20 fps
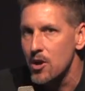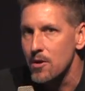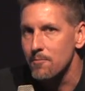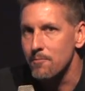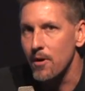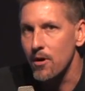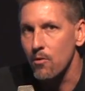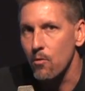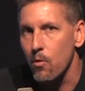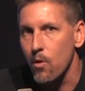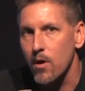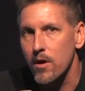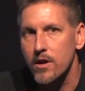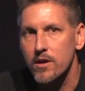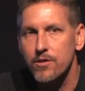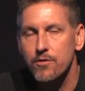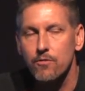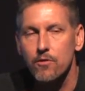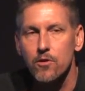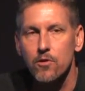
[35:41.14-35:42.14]
but work
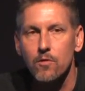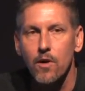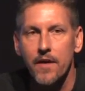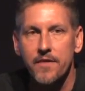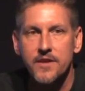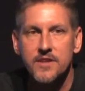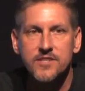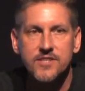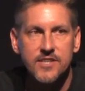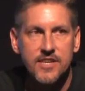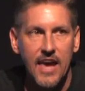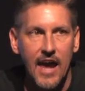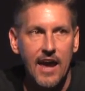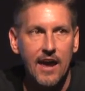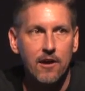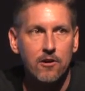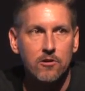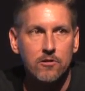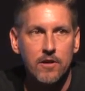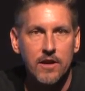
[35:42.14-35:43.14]
through on the
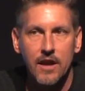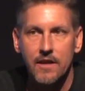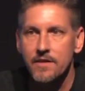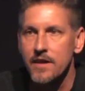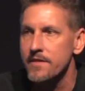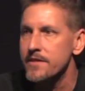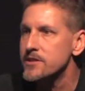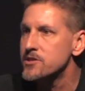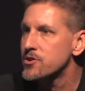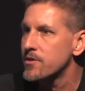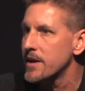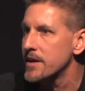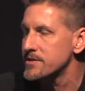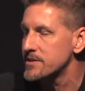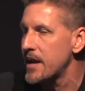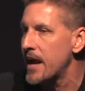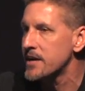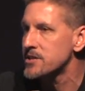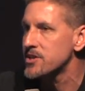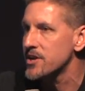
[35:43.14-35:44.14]
scale and then the
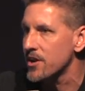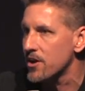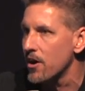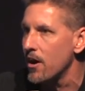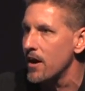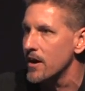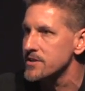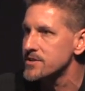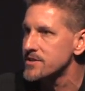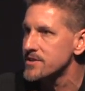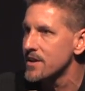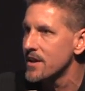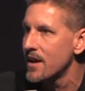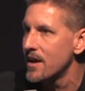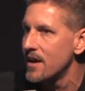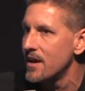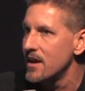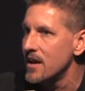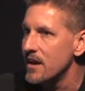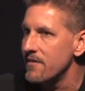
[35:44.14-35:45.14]
transaction costs.
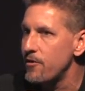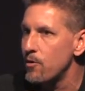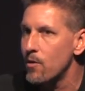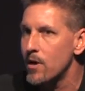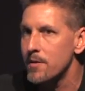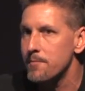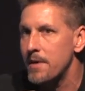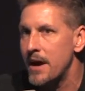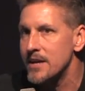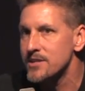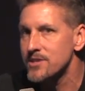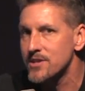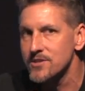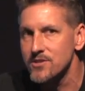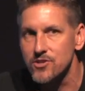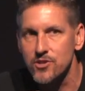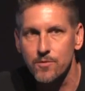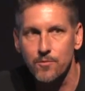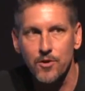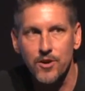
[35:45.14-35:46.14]
If you want mass
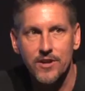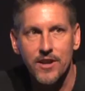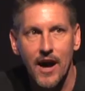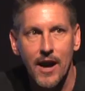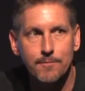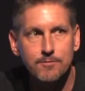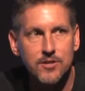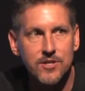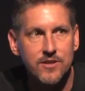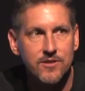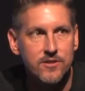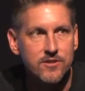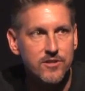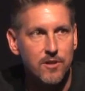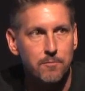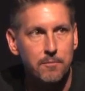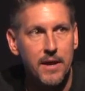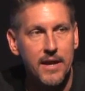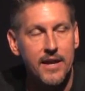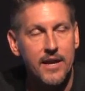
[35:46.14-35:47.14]
consumer adoption, there's a
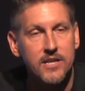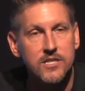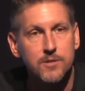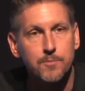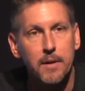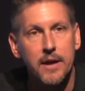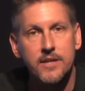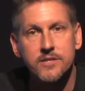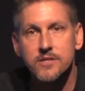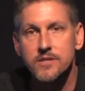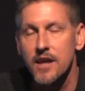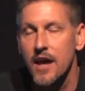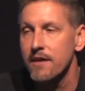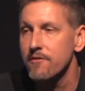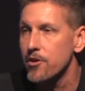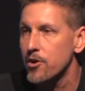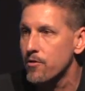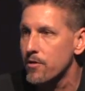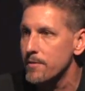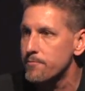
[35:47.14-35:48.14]
big expense to have
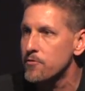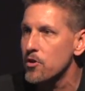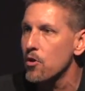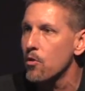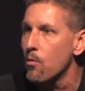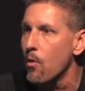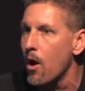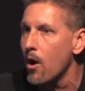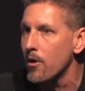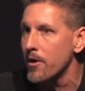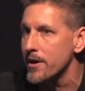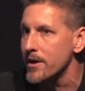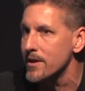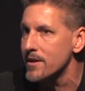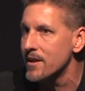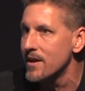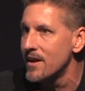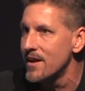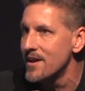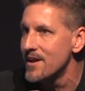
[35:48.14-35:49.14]
a crypto wallet
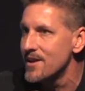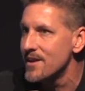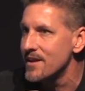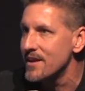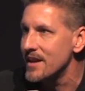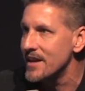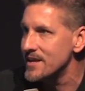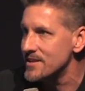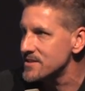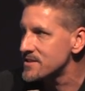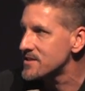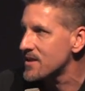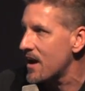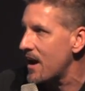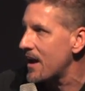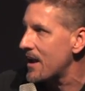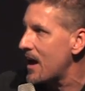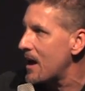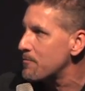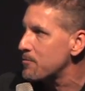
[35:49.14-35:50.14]

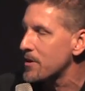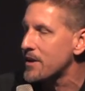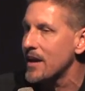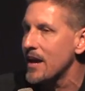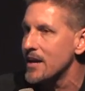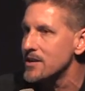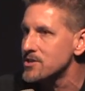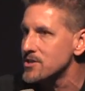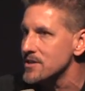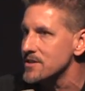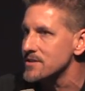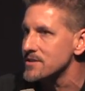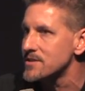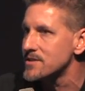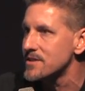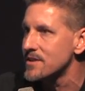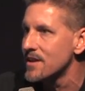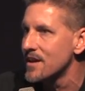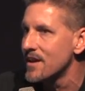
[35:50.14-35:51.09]
inside applications.